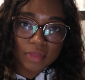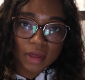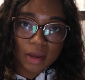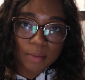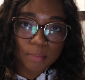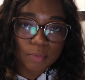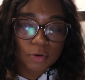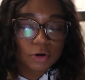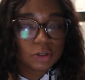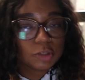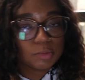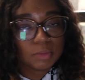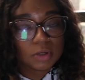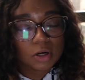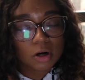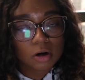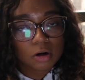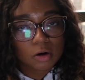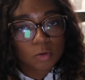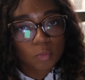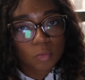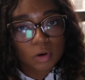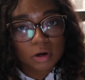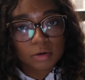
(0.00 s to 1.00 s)
They booked me
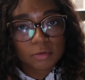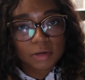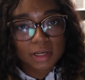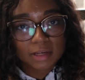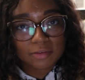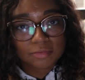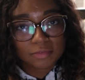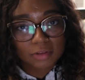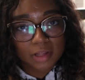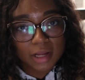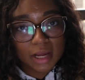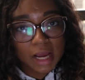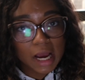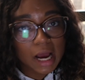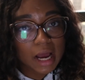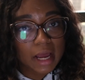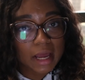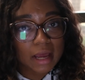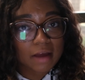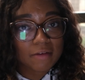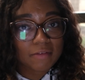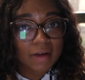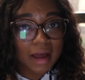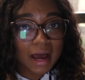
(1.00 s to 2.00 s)
on a one-way flight. I
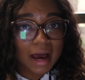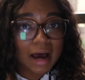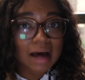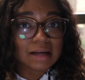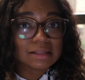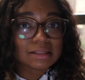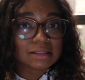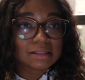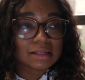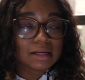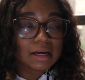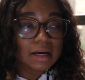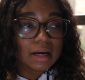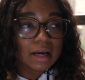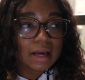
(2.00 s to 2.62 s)
have asked